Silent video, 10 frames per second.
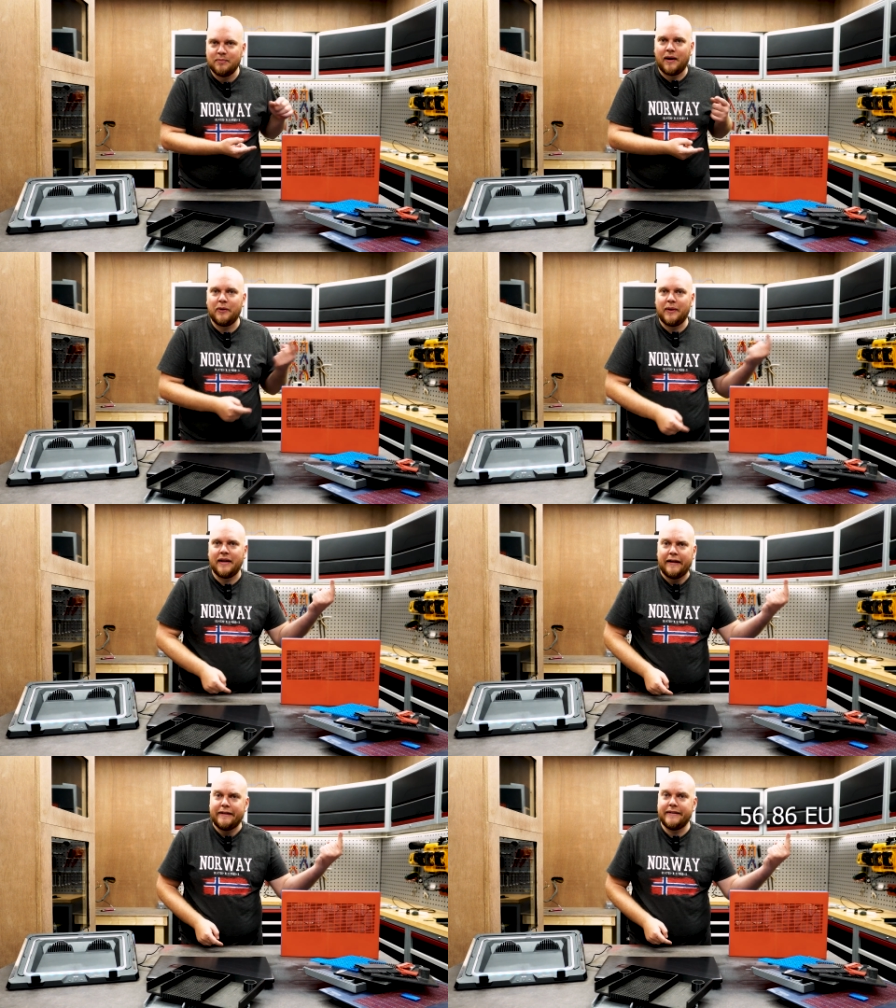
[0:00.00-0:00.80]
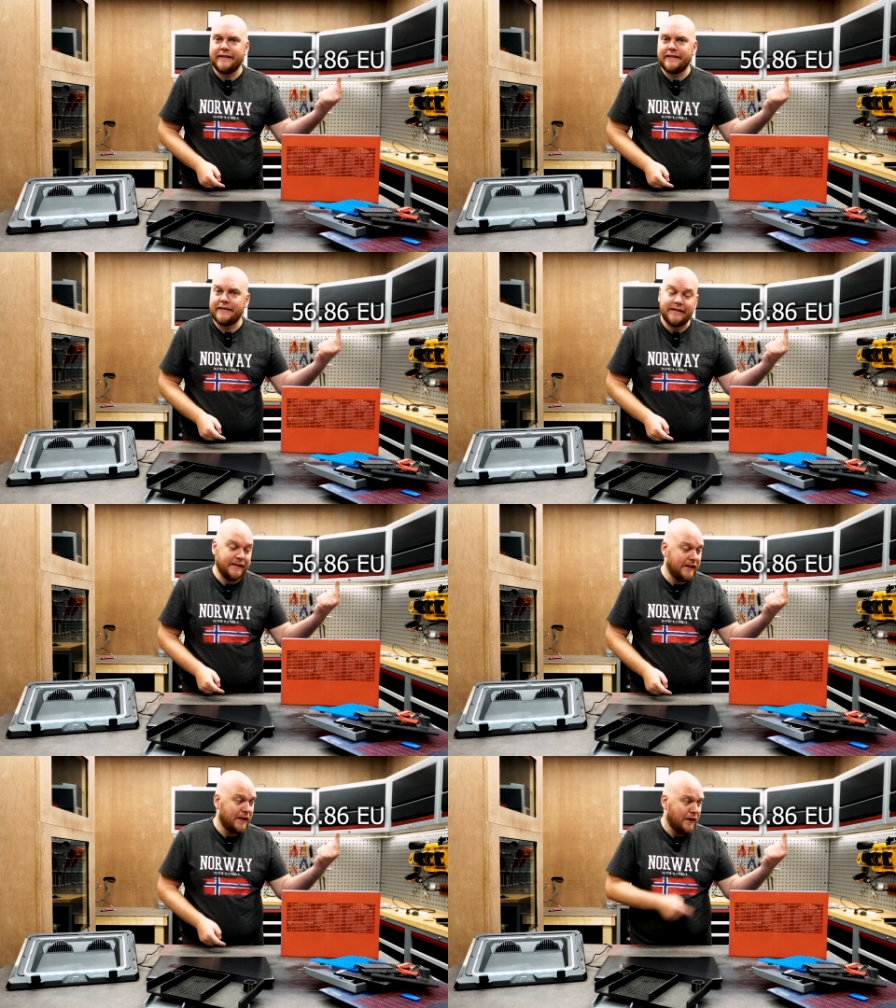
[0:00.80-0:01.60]
By the way, this is
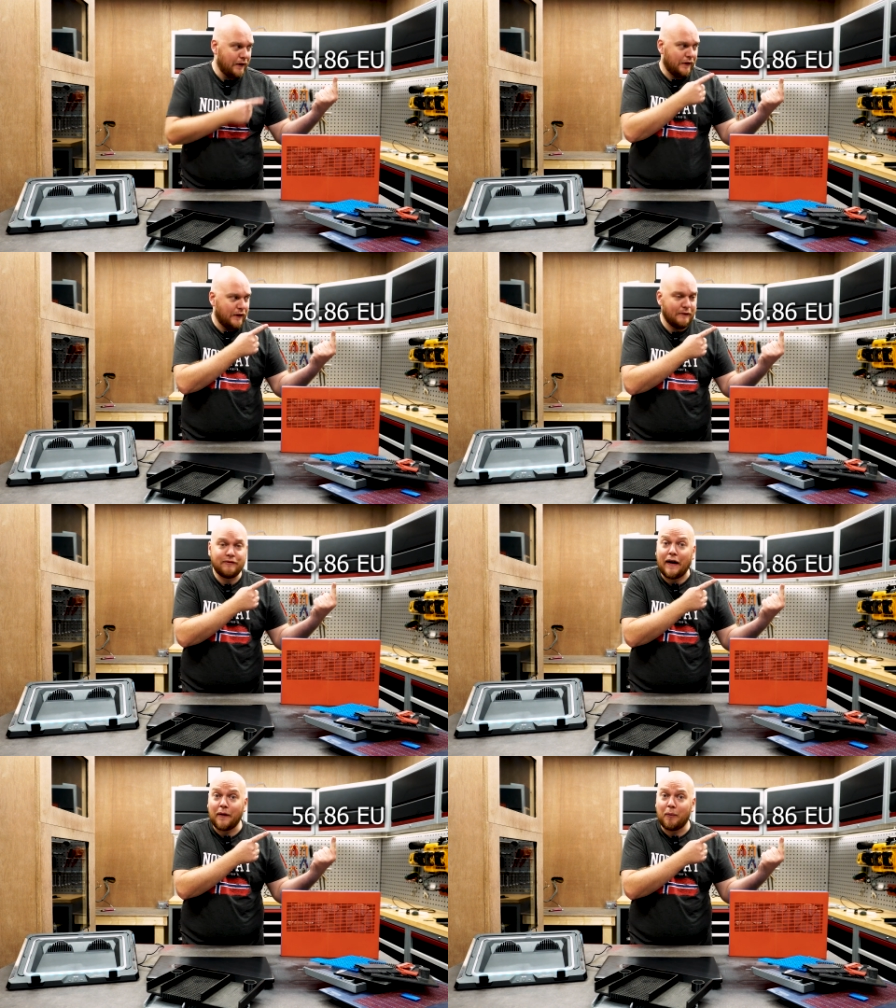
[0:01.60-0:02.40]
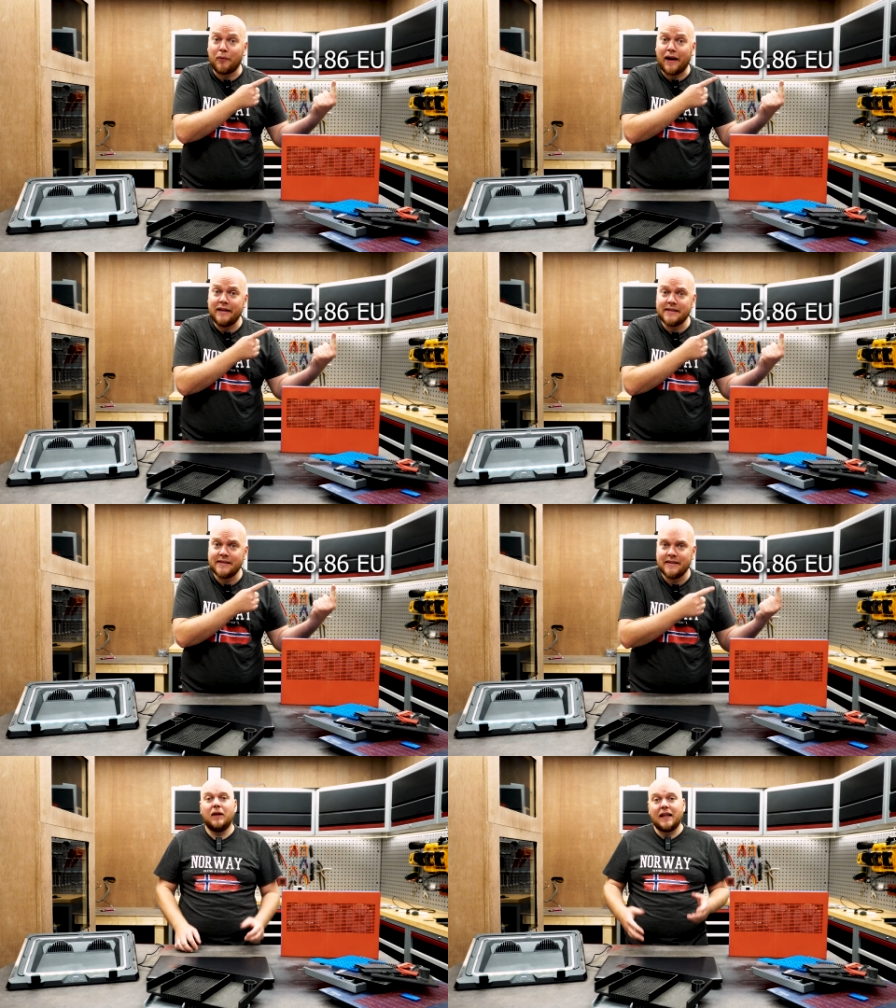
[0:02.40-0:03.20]
the uh, final
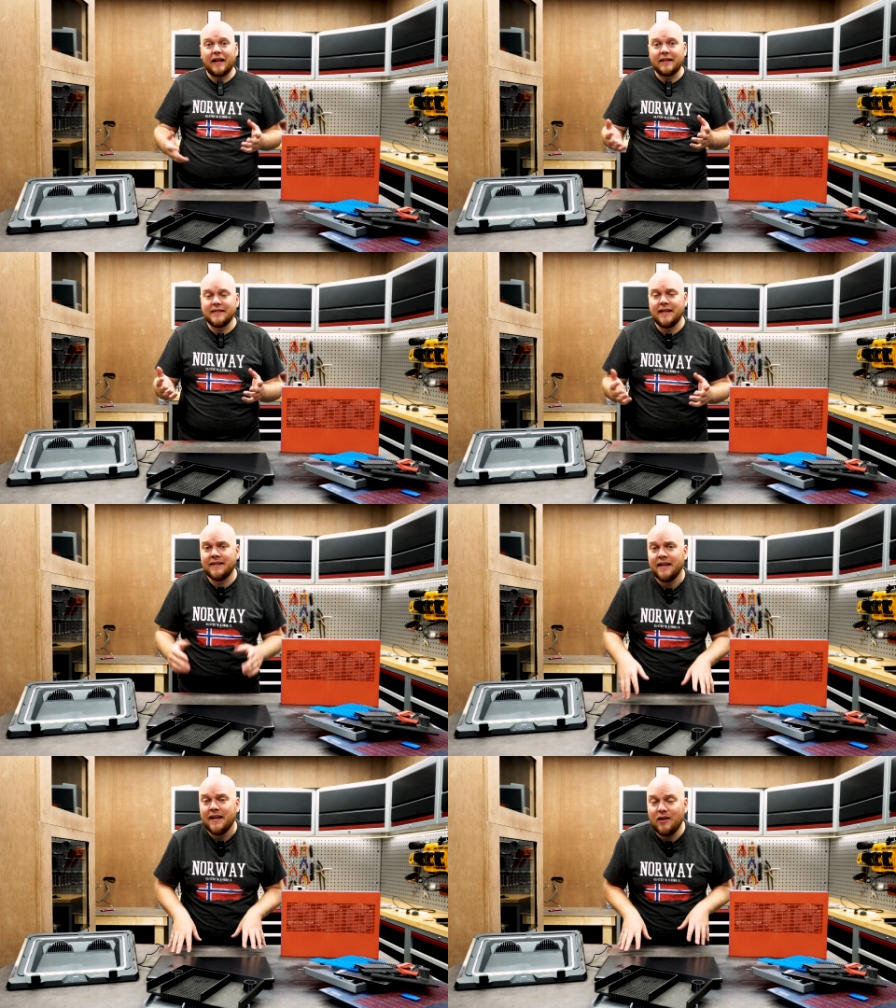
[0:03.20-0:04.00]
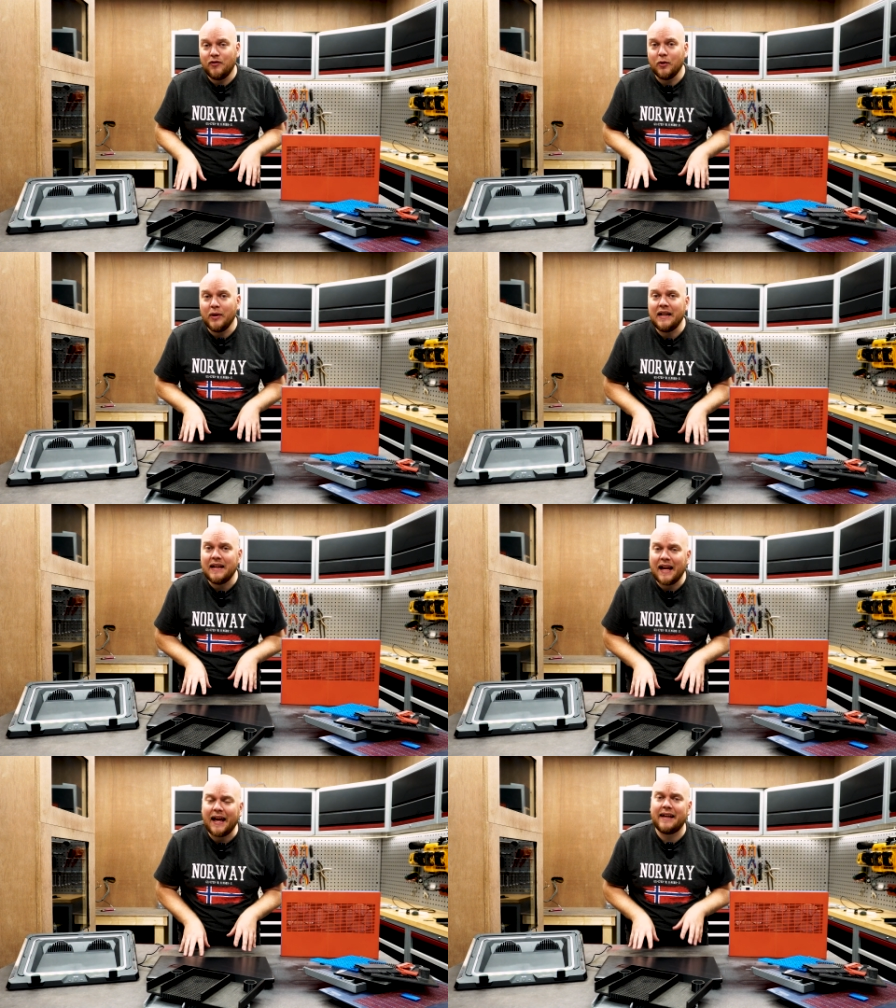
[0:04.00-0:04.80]
price. But like I said, if you really
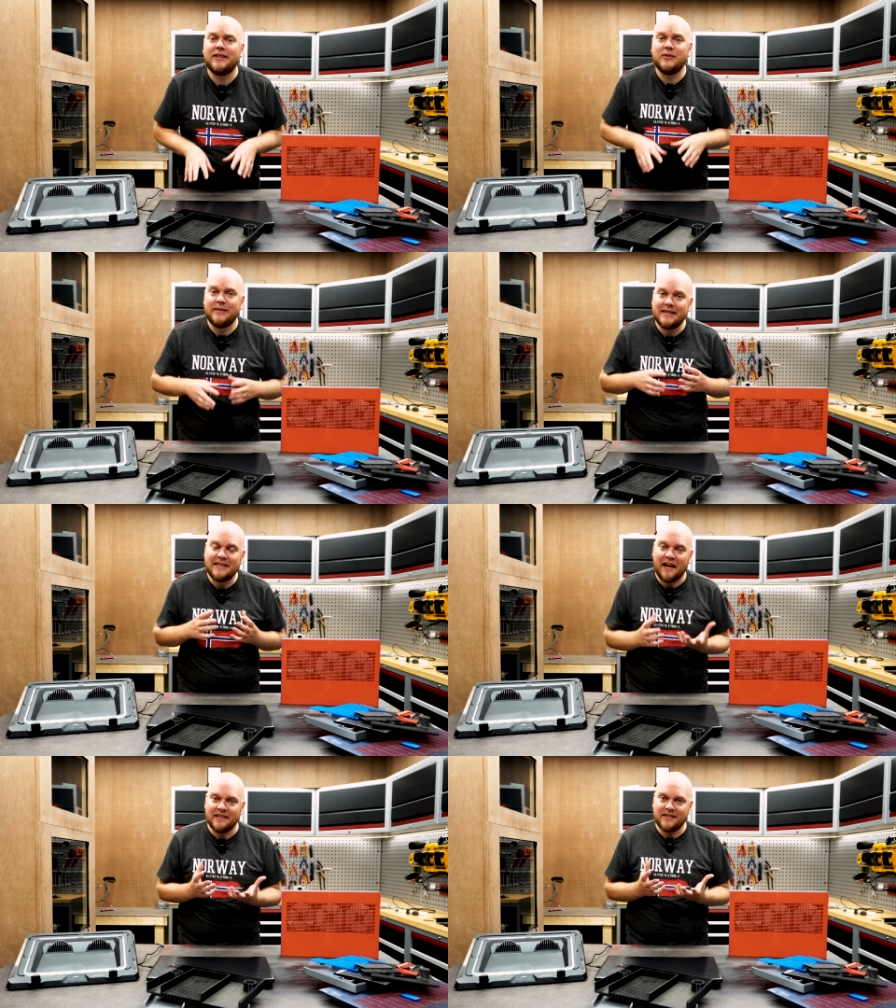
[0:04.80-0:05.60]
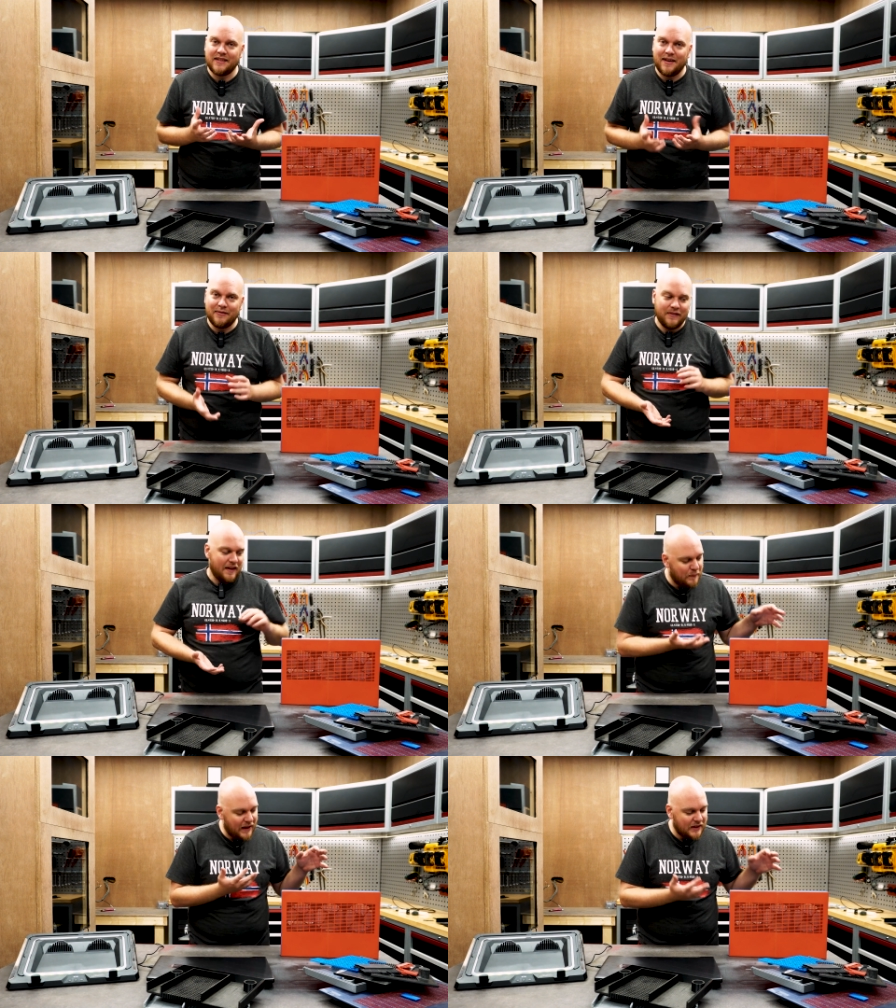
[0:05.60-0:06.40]
like to design stuff,
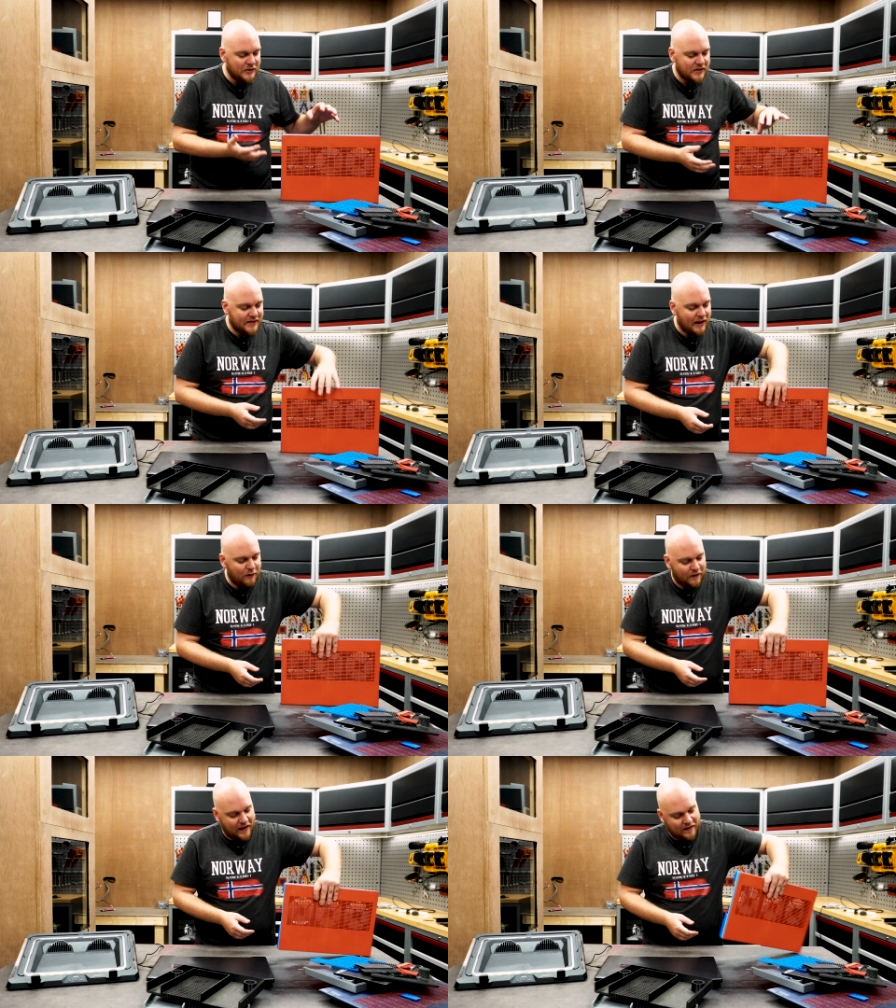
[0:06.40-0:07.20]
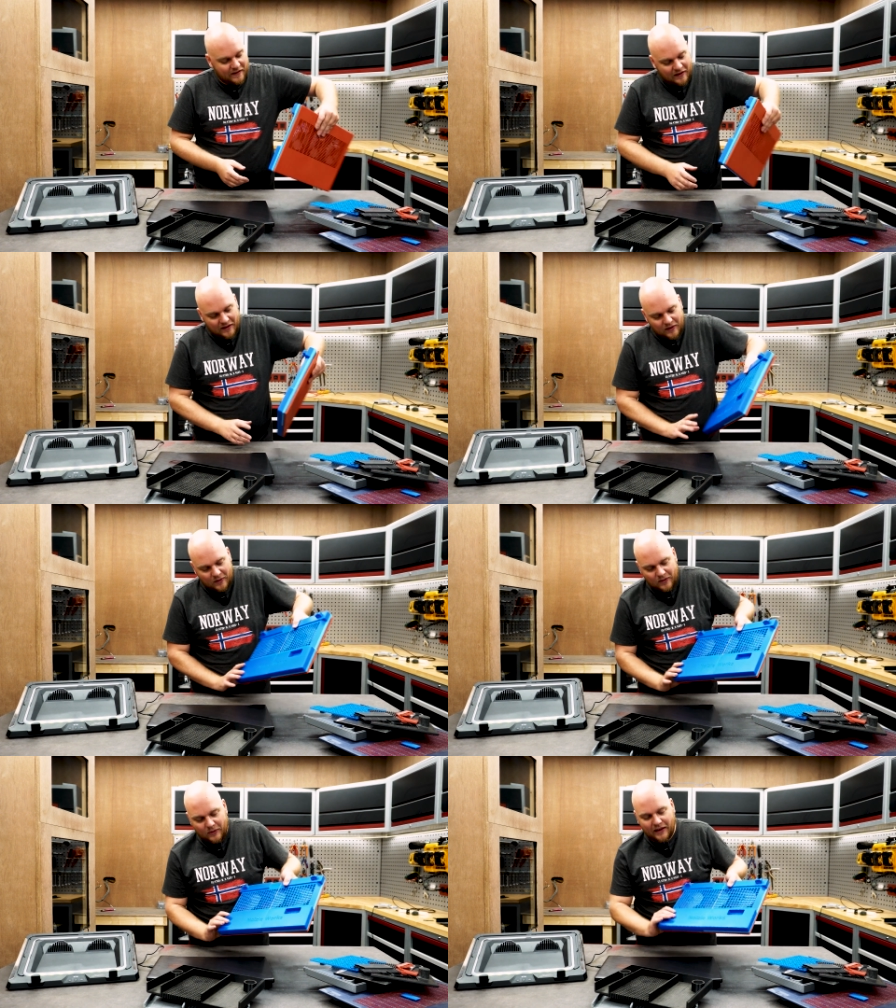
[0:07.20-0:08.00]
make it yourself and
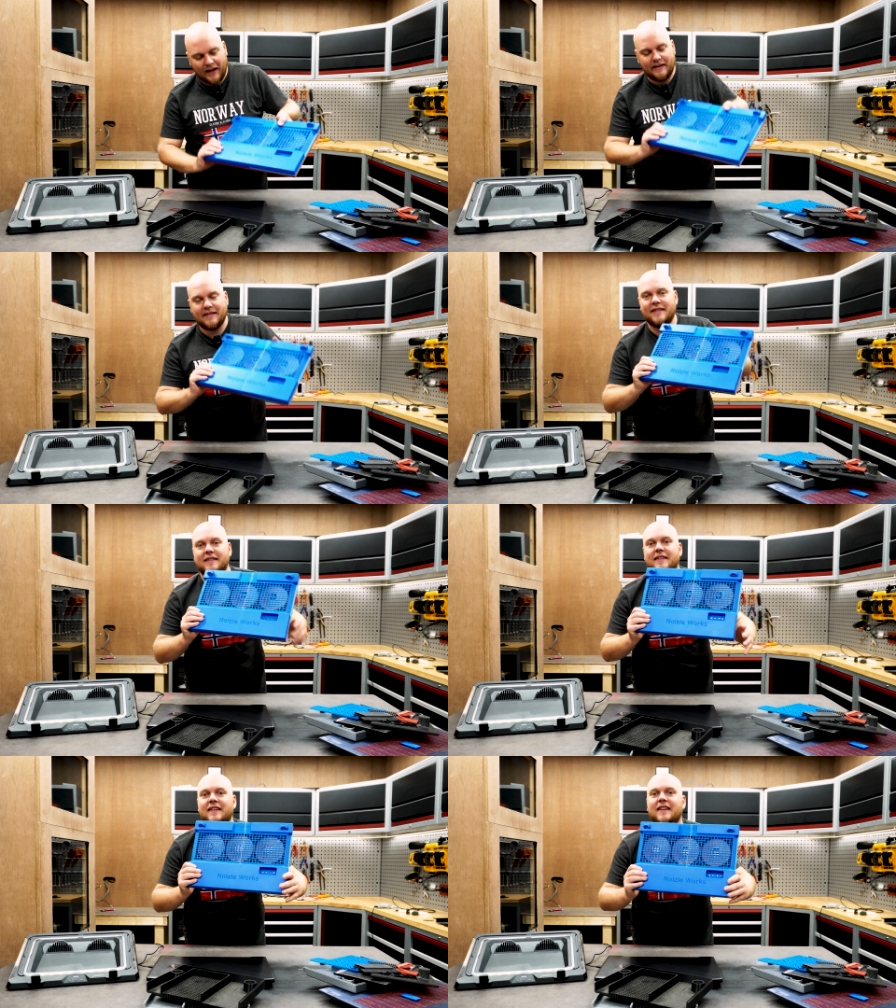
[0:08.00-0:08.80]
look at it.